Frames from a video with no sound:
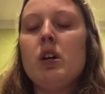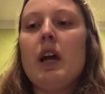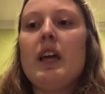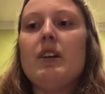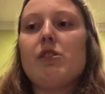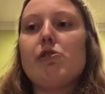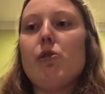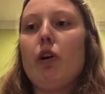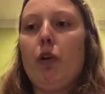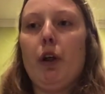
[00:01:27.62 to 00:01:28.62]
into
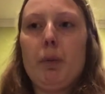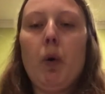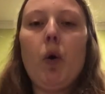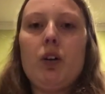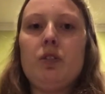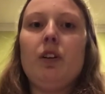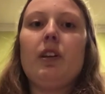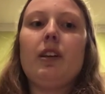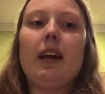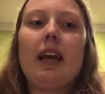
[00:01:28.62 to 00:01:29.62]
acrylic pours so
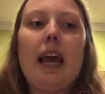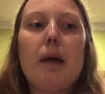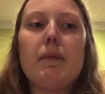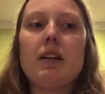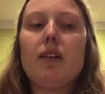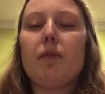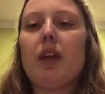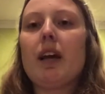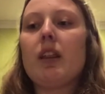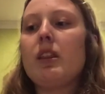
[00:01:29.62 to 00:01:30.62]
that they can be
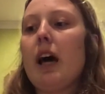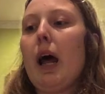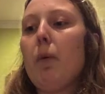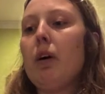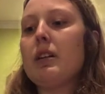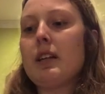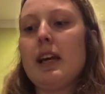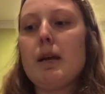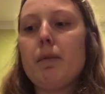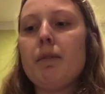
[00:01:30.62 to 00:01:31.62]
something that I want to
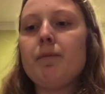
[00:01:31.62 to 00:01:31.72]
keep.